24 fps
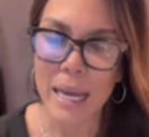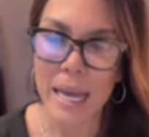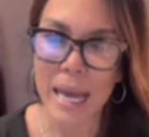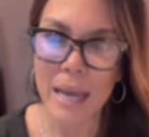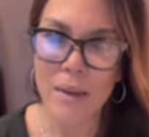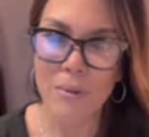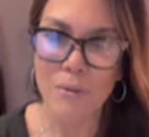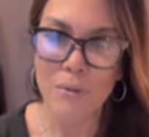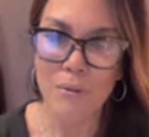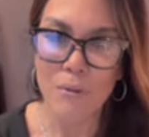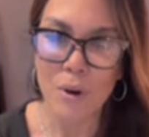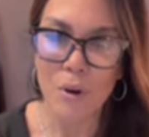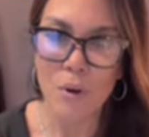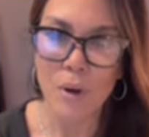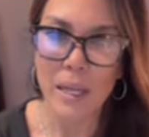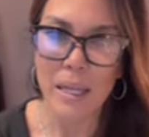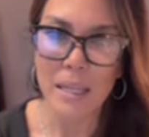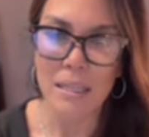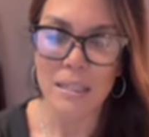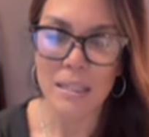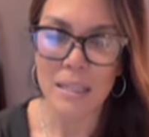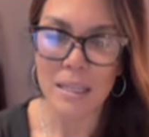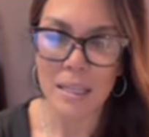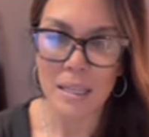and
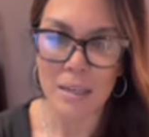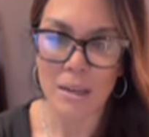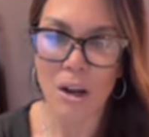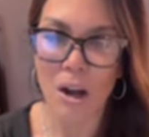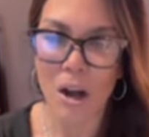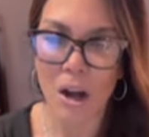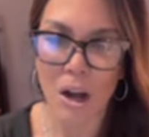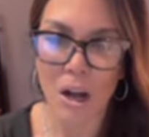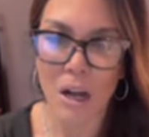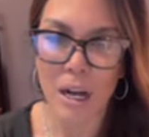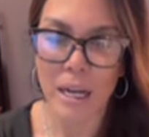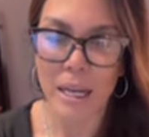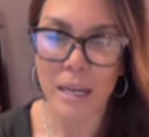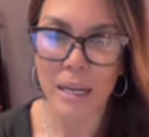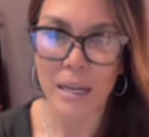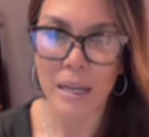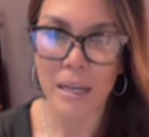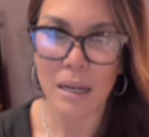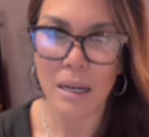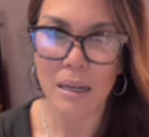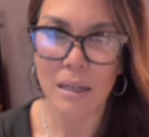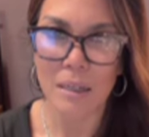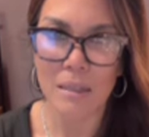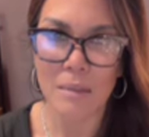focusing on
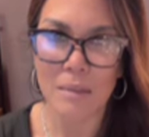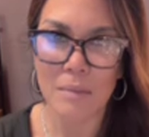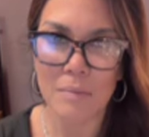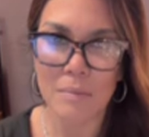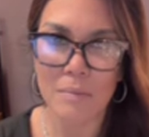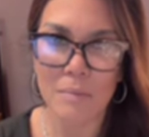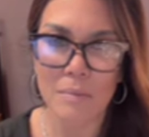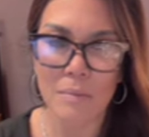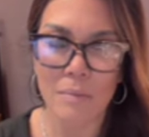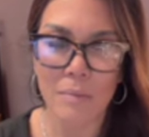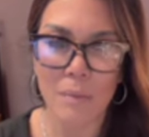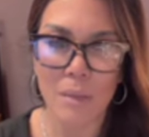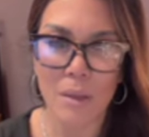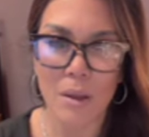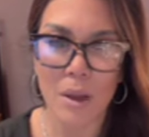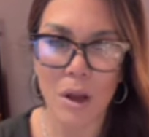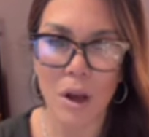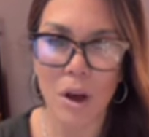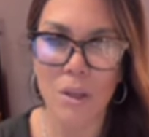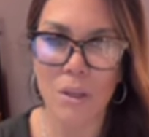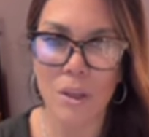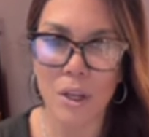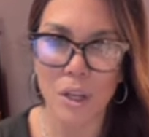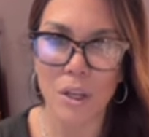
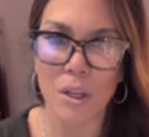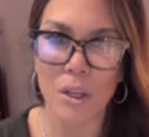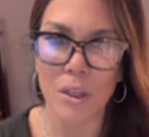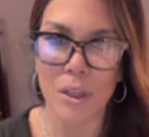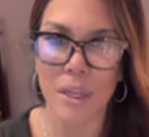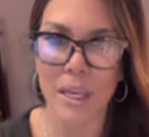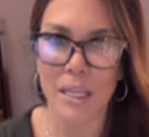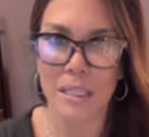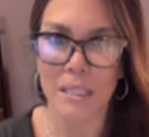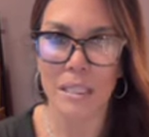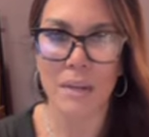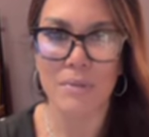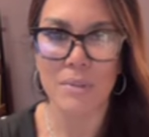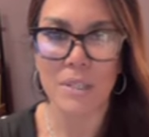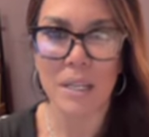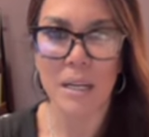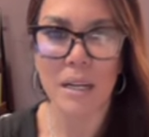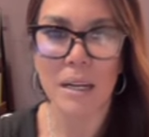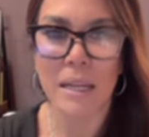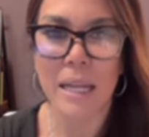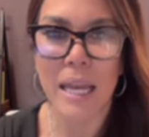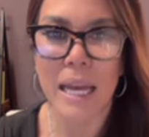all the good things they've done.